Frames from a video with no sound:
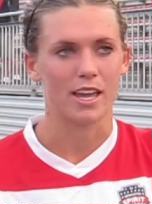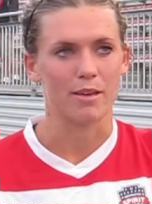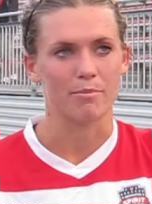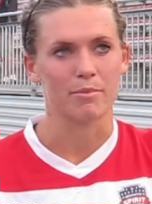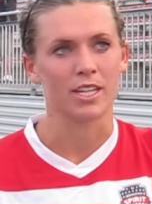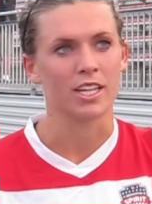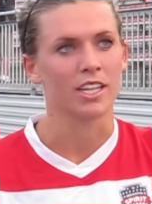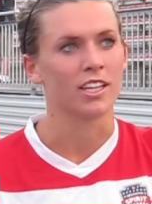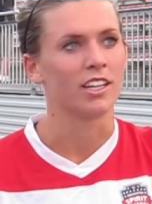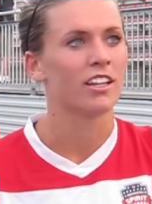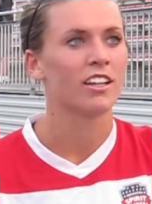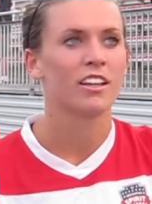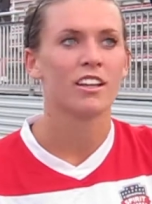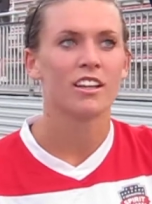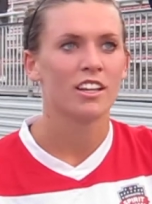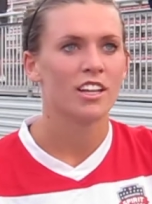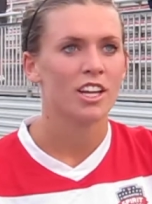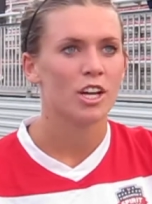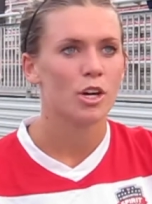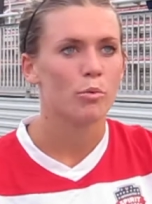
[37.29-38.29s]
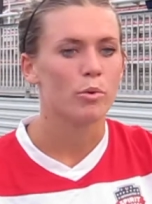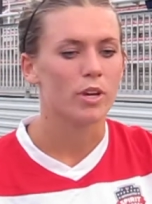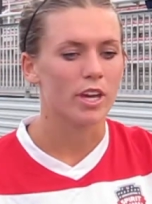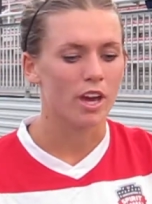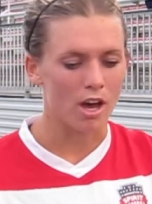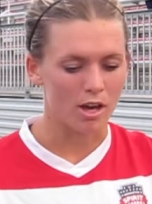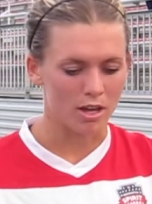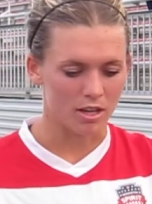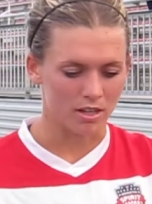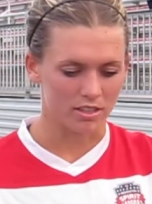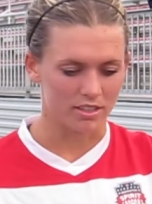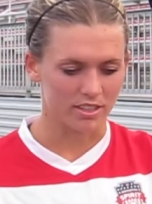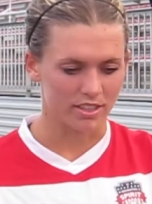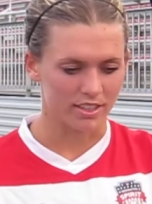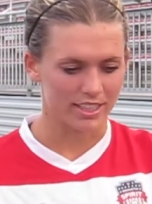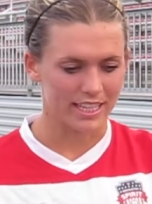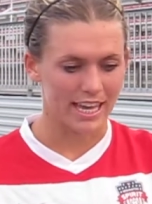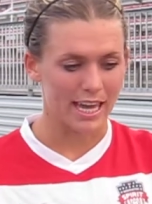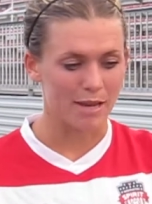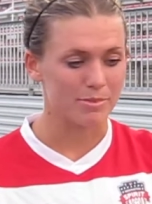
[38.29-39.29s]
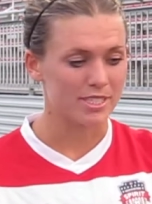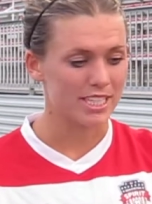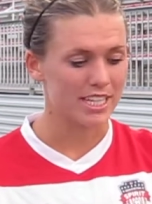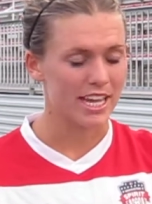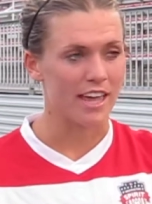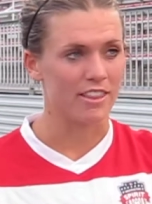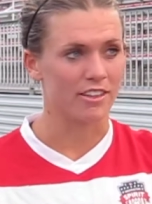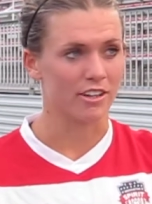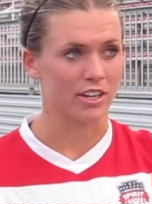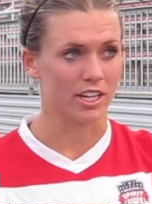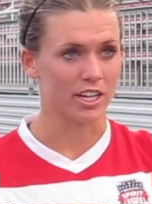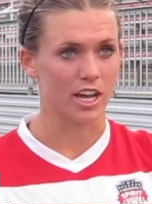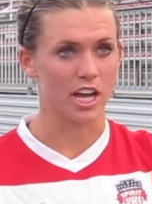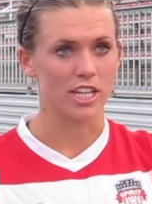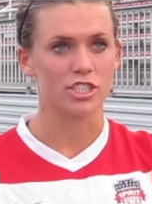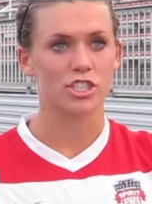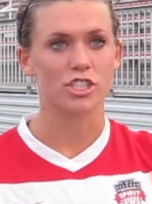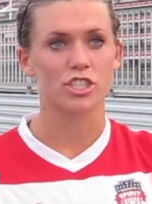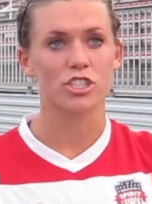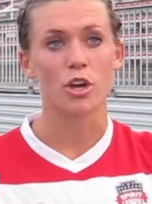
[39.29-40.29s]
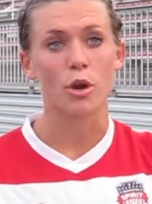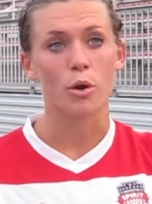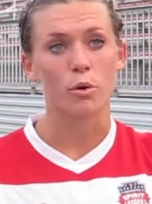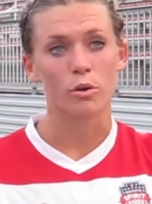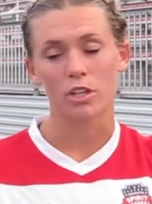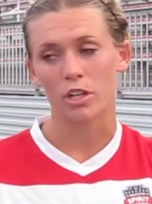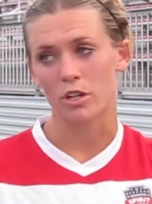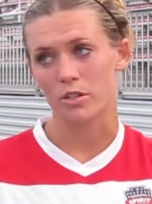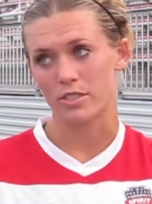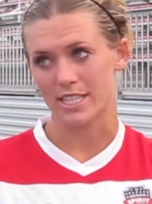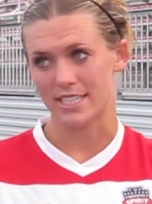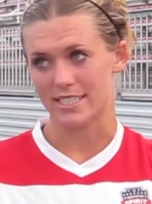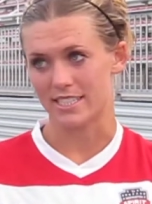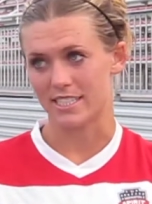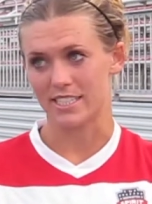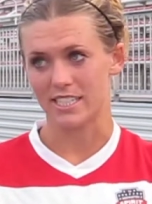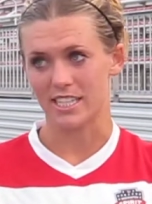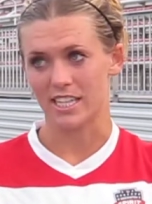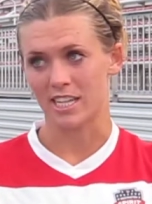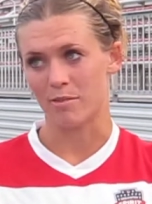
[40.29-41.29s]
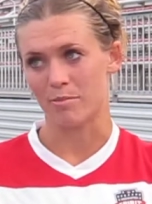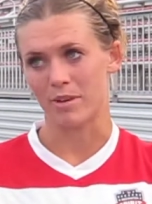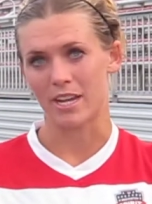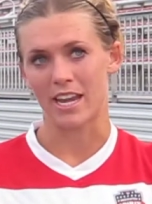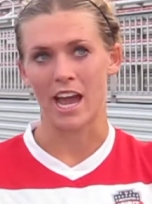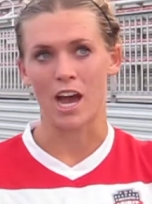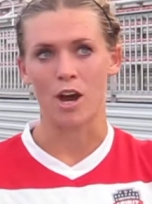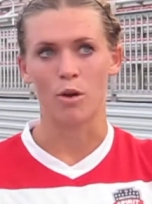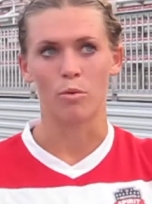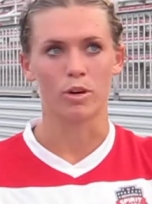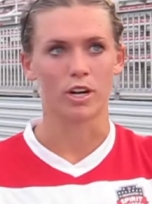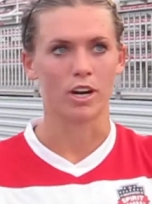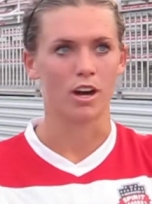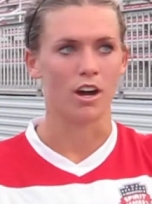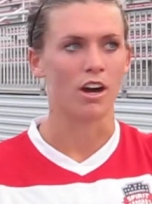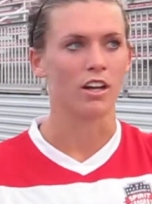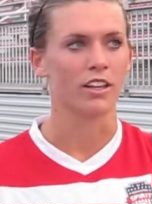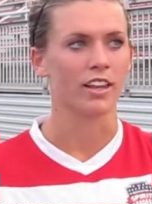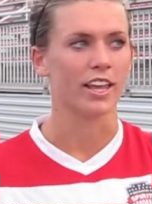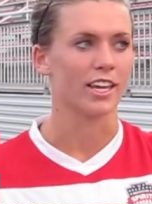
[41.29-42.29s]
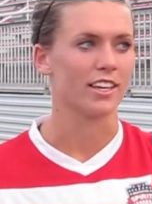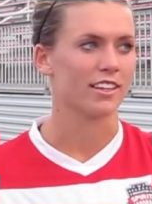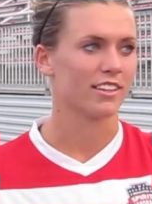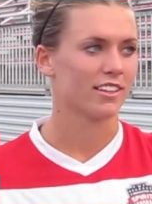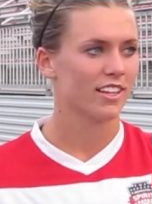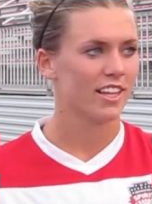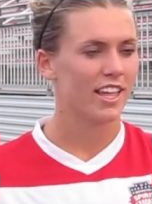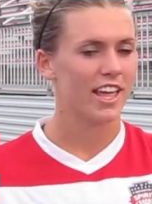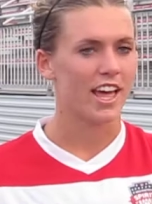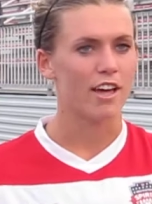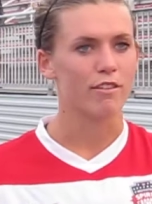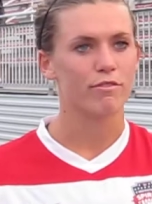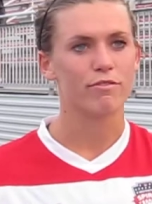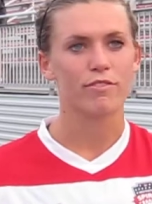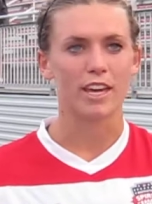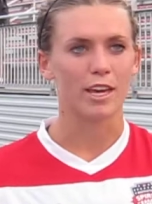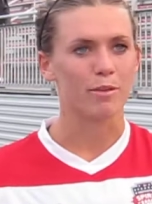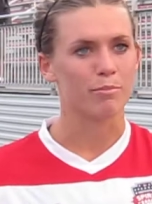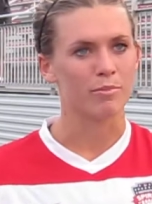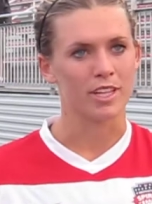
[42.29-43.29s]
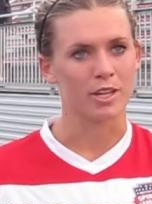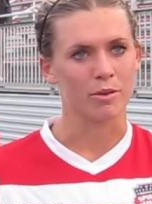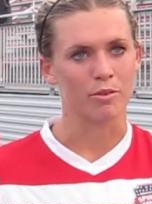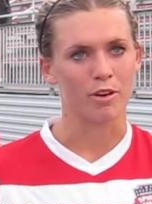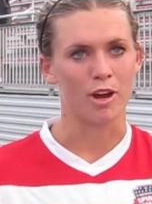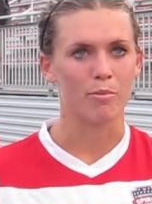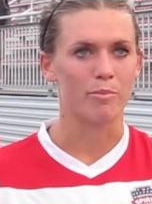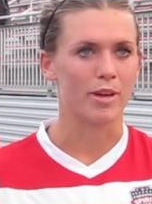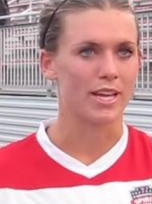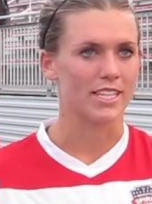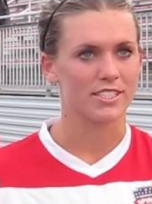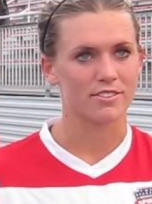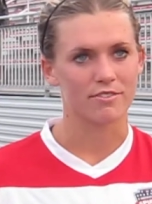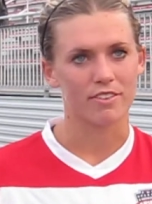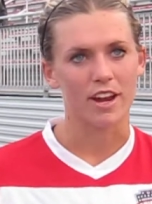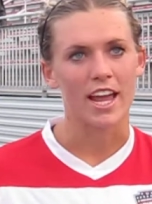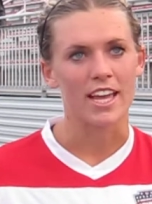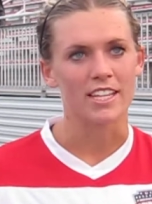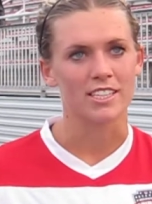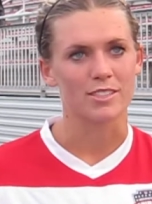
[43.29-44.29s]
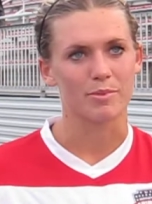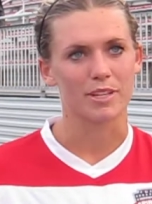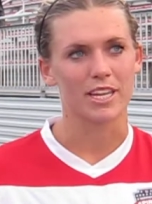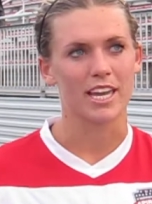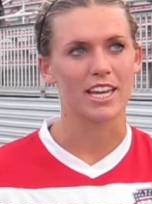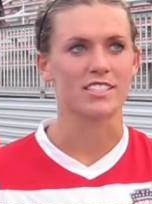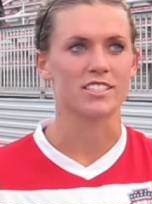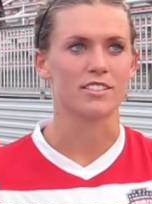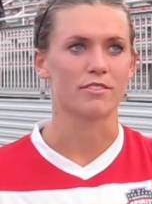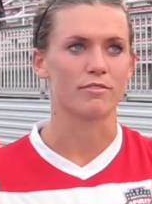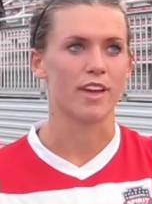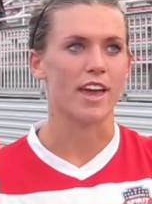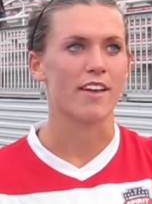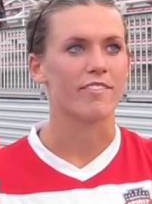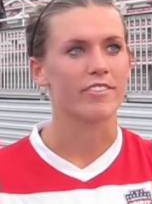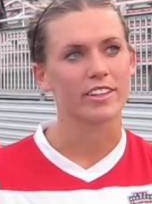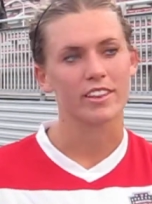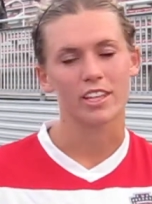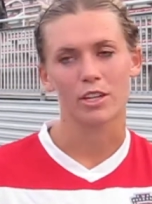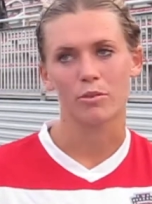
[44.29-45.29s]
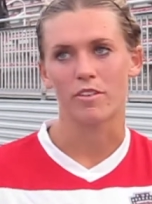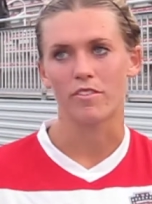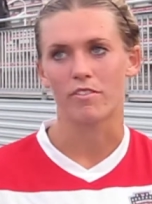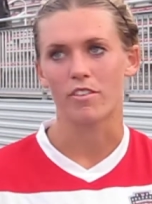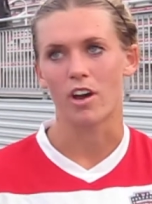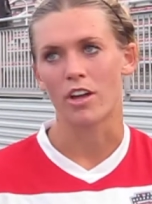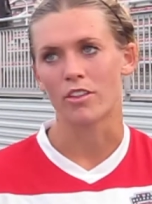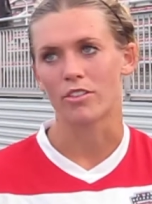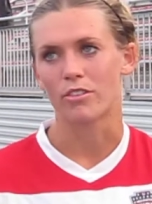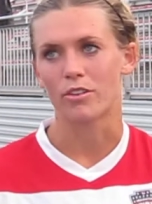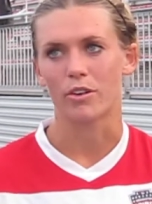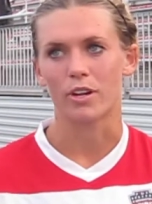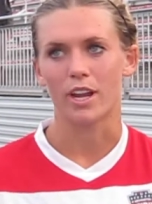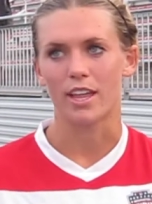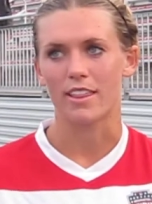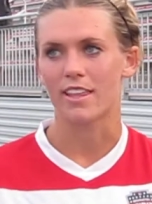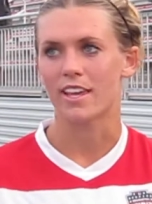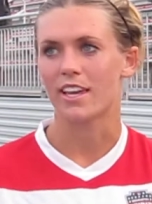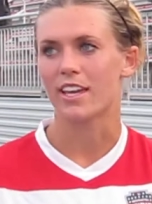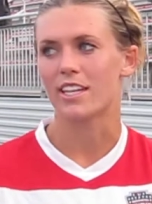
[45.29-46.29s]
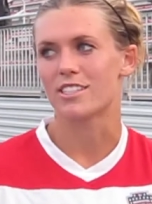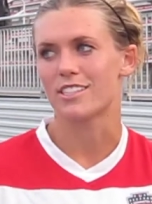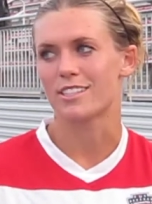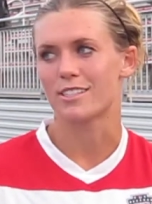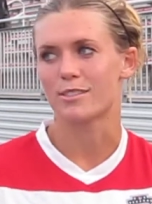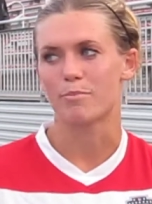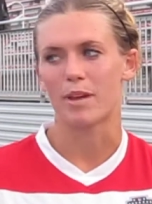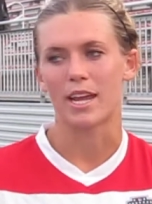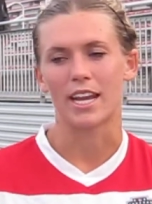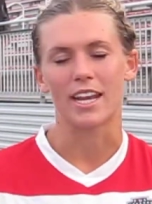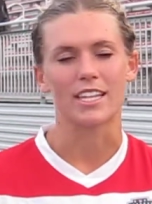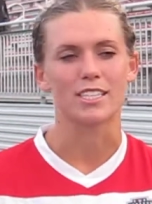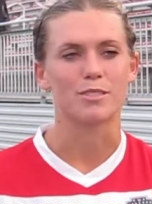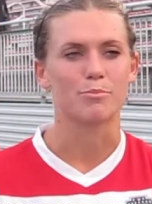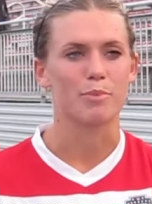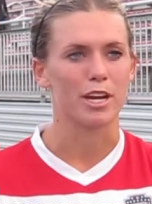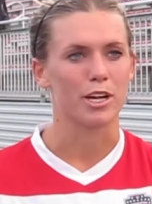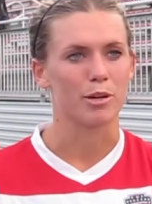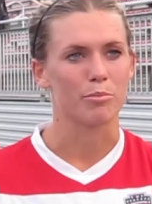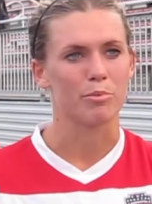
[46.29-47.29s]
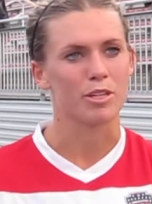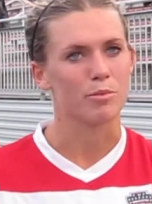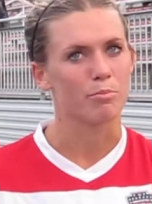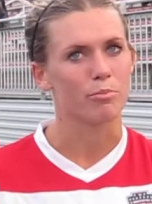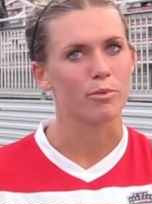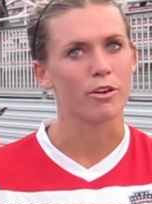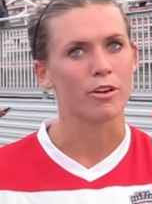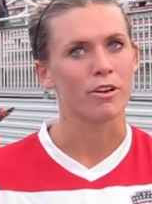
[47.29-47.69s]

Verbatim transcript: I mean, we all came together and got so close as a team, and now we're all like a family. We're all best friends because of everything we've gone through, and I think it's just made us better people.